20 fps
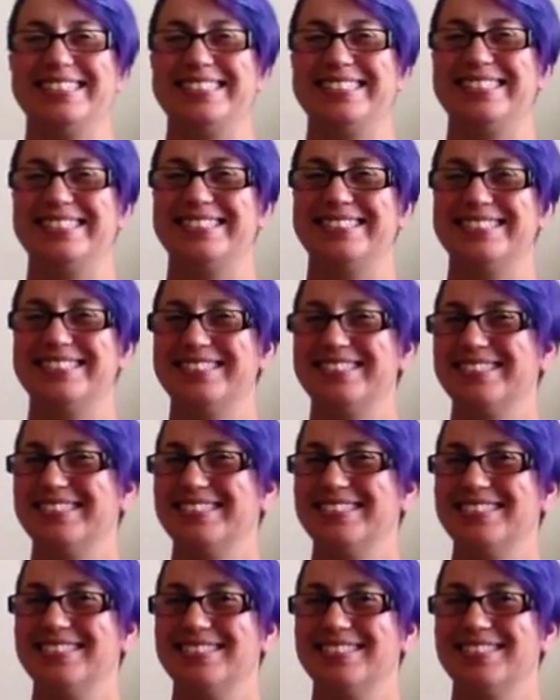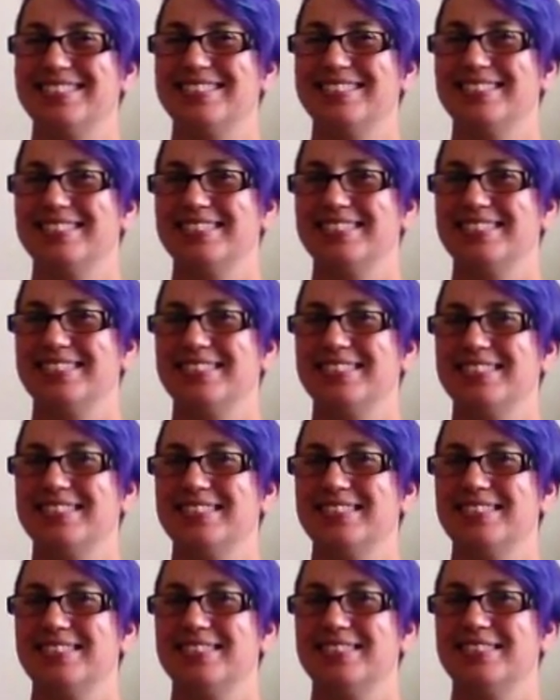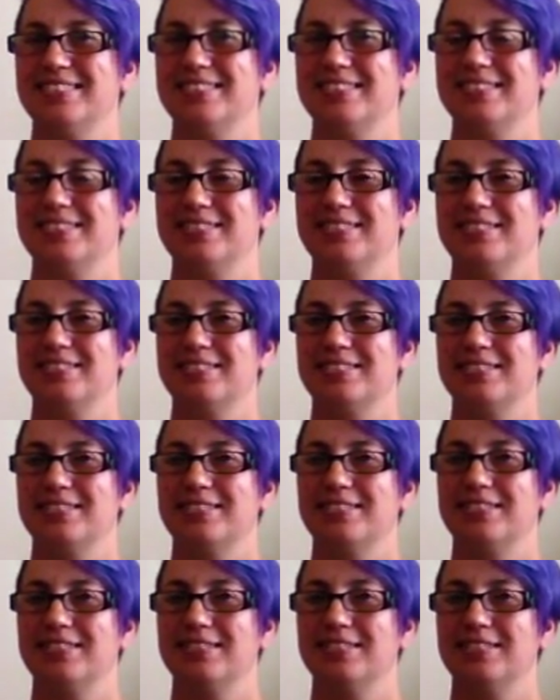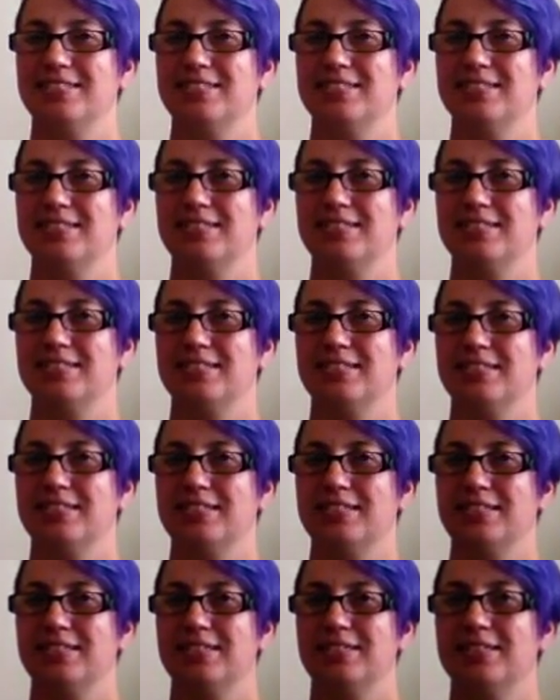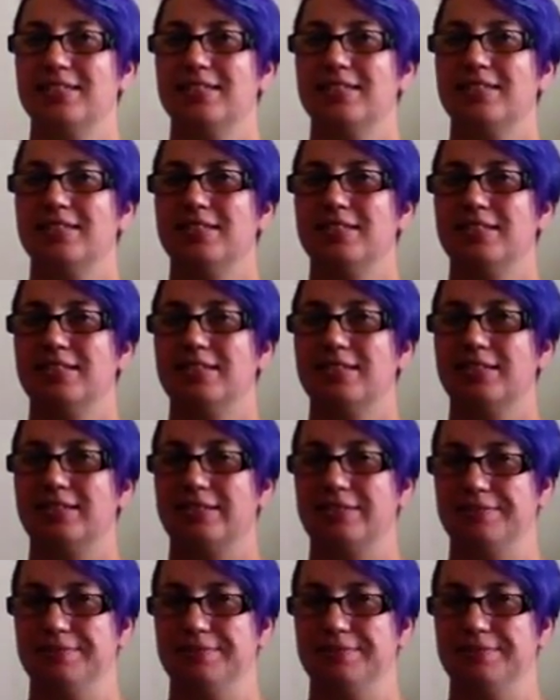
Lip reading: No words are spoken by the person on screen.